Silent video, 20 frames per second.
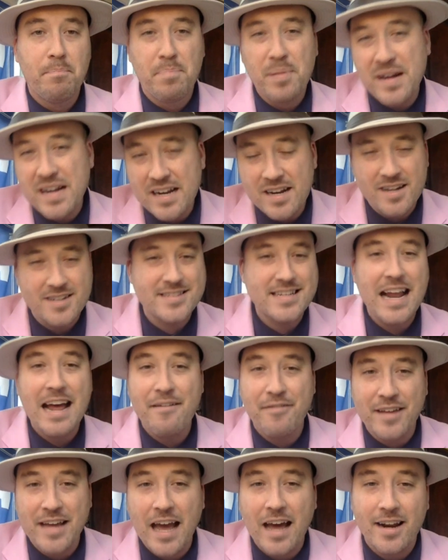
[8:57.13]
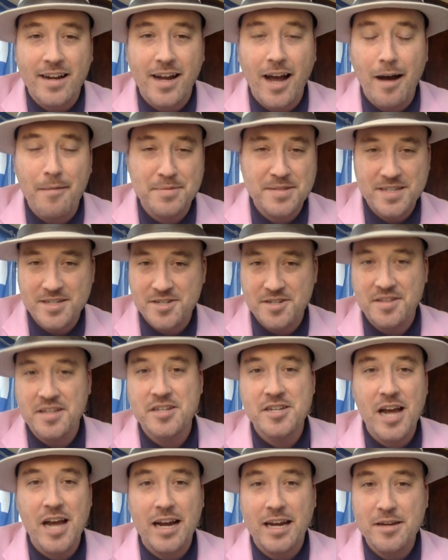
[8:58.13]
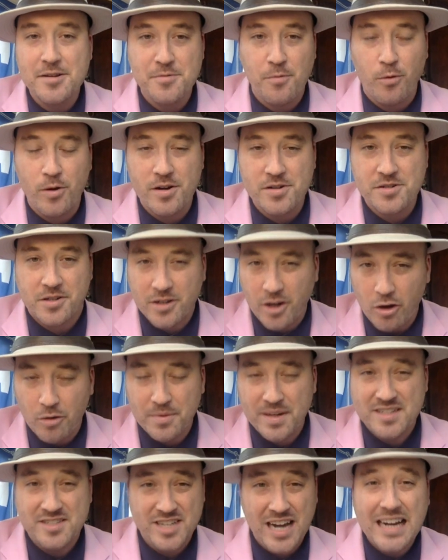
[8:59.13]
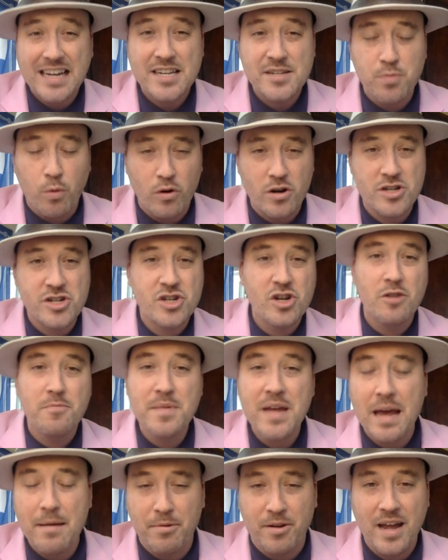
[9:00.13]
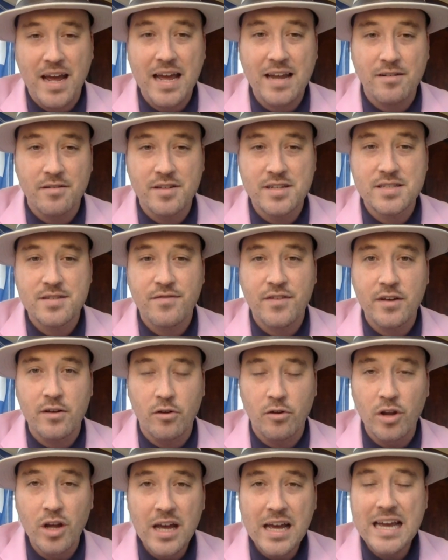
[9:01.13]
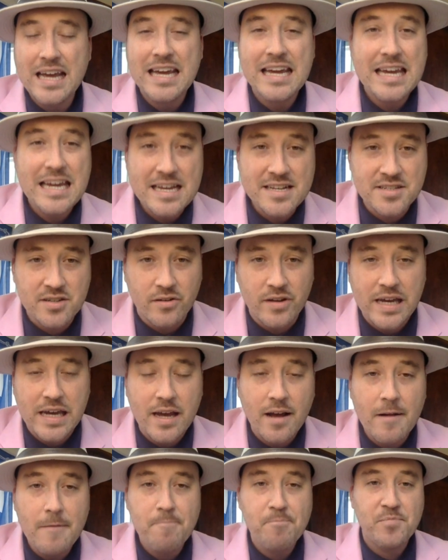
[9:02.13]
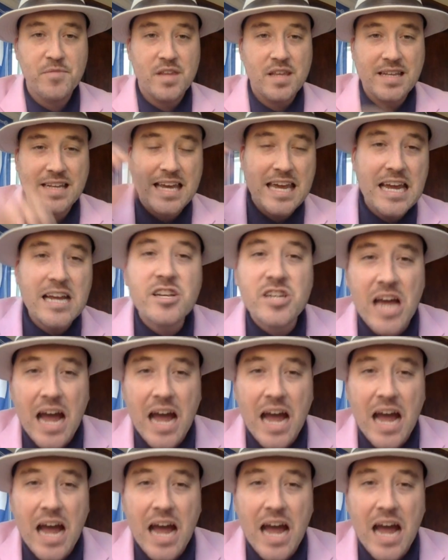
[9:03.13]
but it doesn't have the kind of competition that Jackie's Warrior is going to go against. Jackie's Warrior should be able to handle this field easily. Key